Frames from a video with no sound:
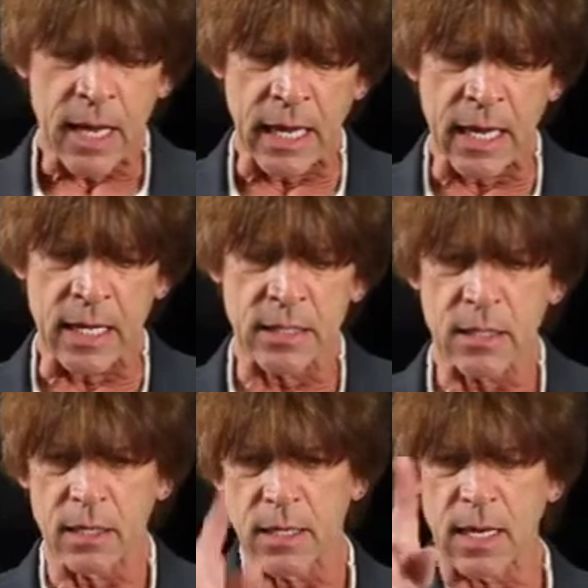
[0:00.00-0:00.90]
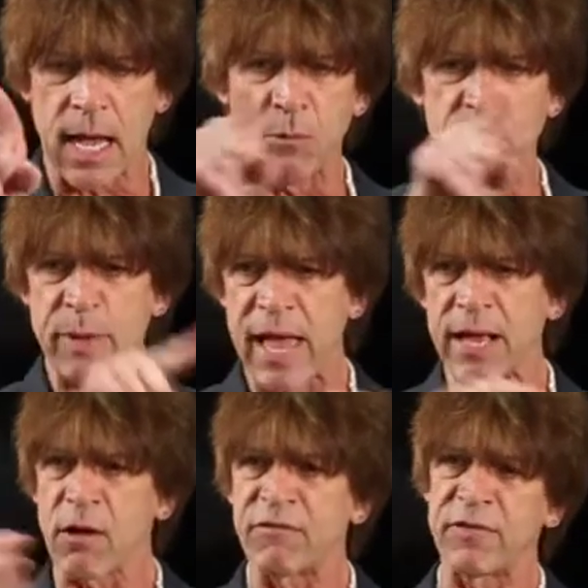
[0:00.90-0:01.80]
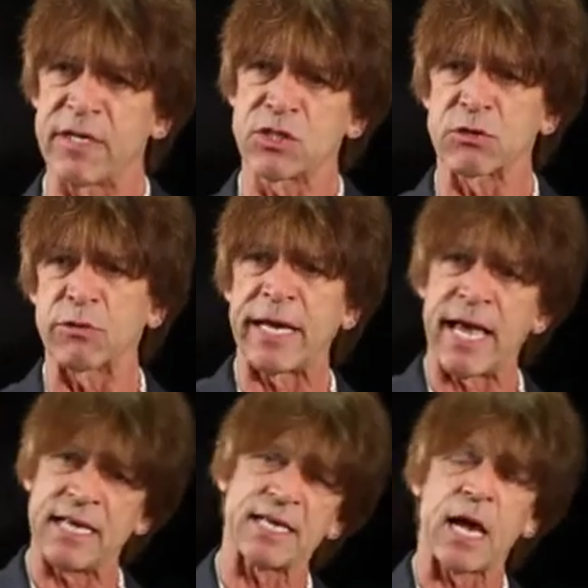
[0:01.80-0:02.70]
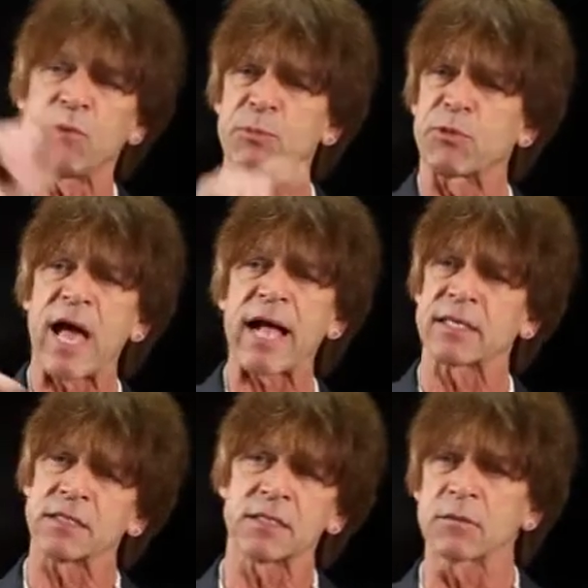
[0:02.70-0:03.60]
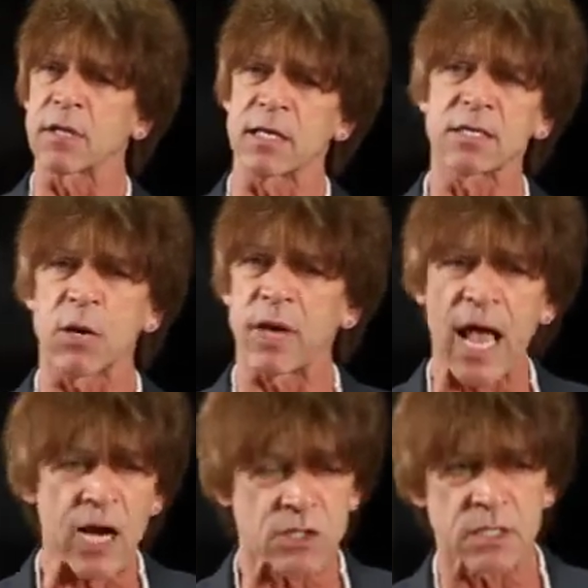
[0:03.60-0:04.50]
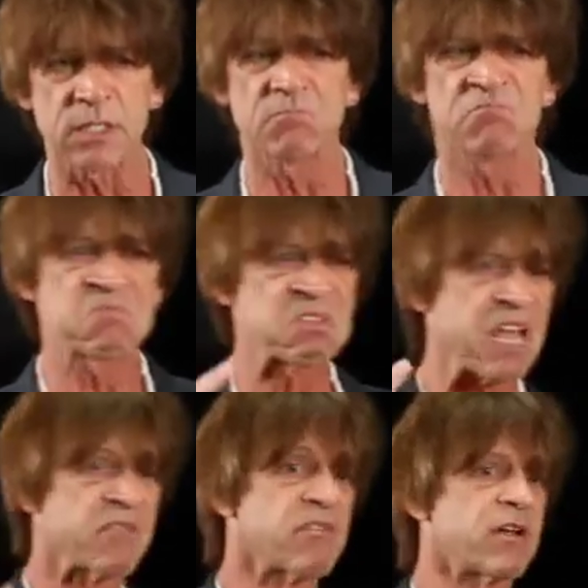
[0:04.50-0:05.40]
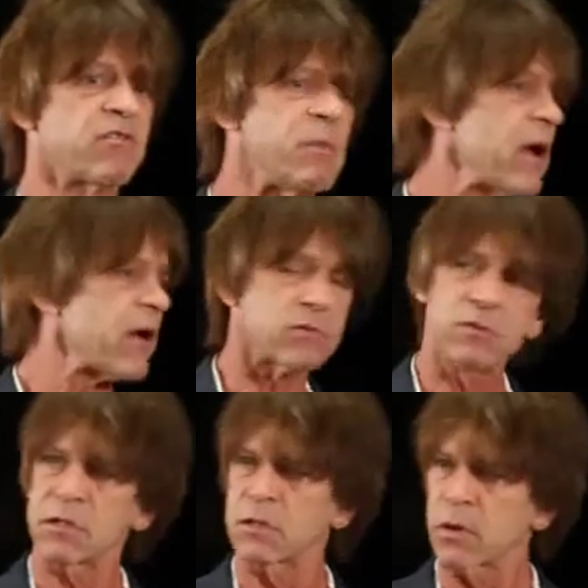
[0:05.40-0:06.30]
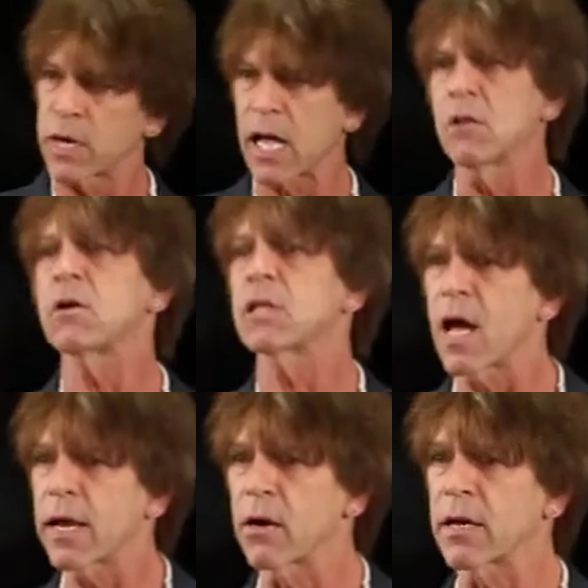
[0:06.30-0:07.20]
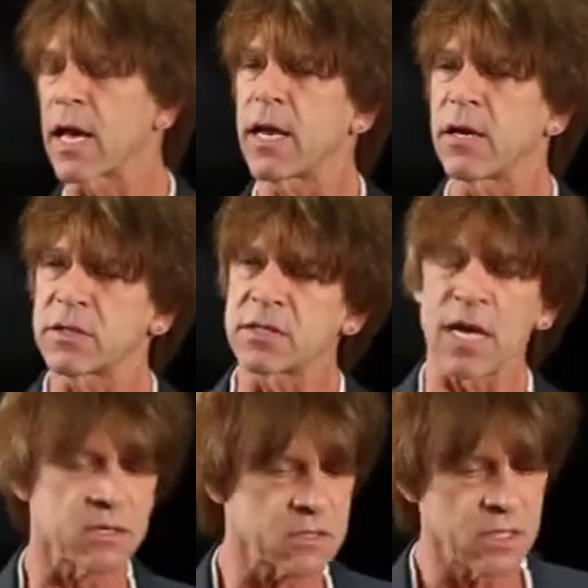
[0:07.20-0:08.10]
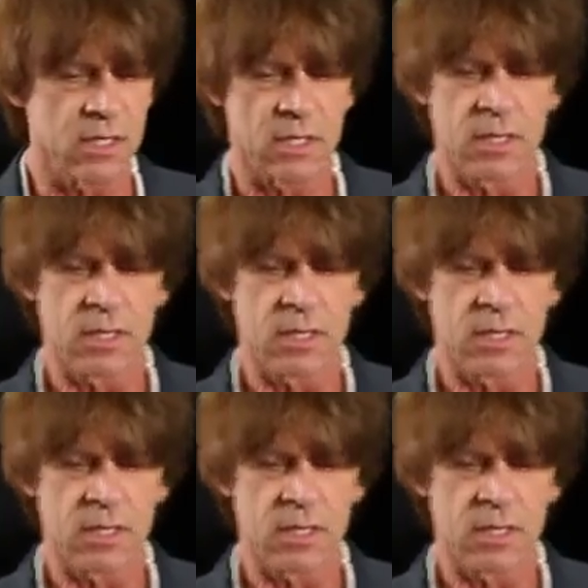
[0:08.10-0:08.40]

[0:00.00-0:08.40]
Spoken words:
And I would bang off of these three as I would practice. Sometimes I would actually stand in front of a mirror, still what I look like, okay? I know it sounds